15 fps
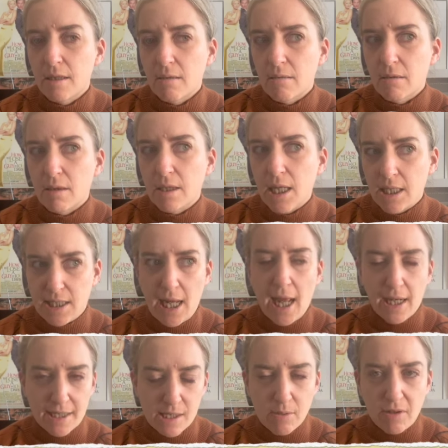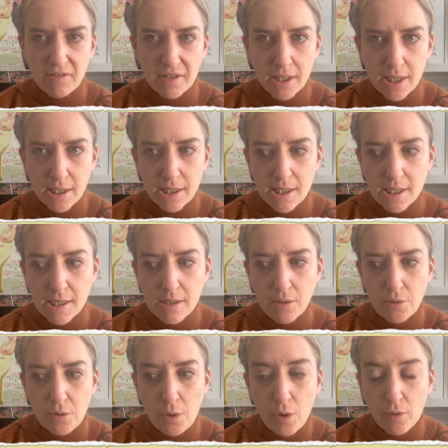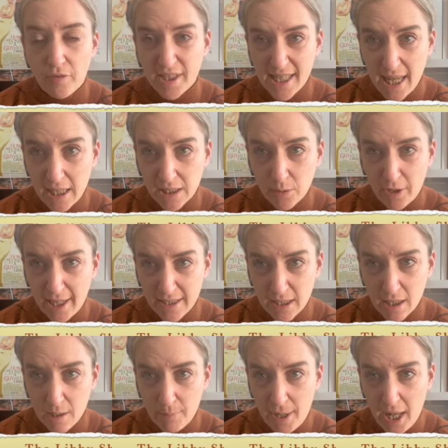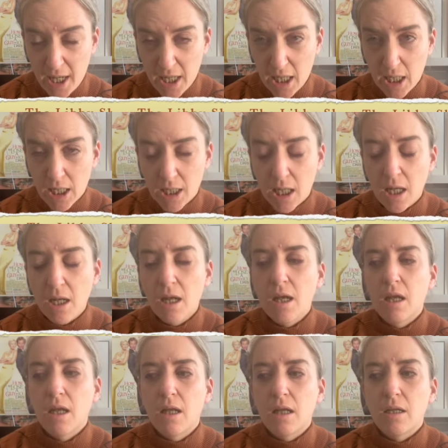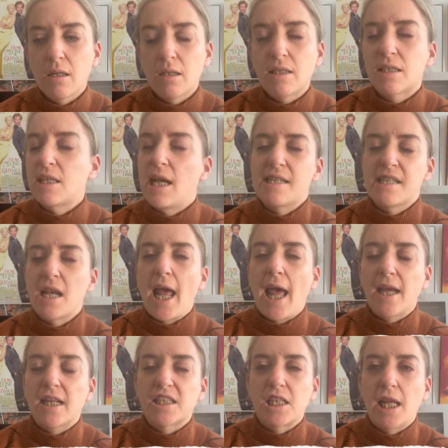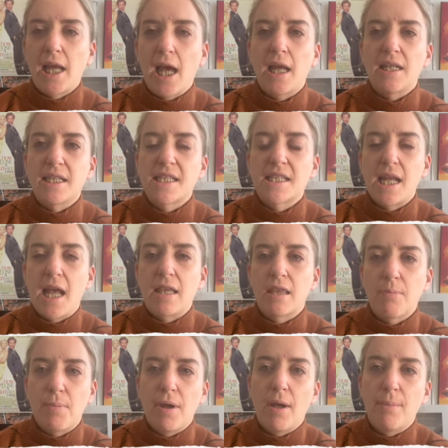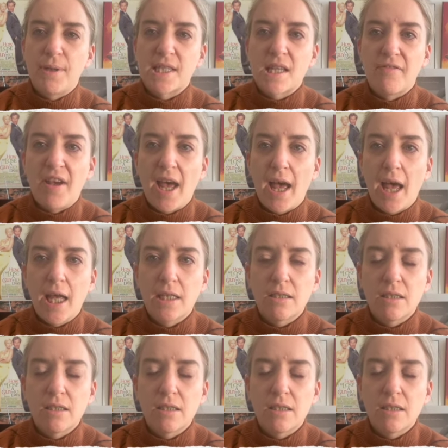that Taylor Swift is oversaturating the market doesn't actually understand the purpose of art.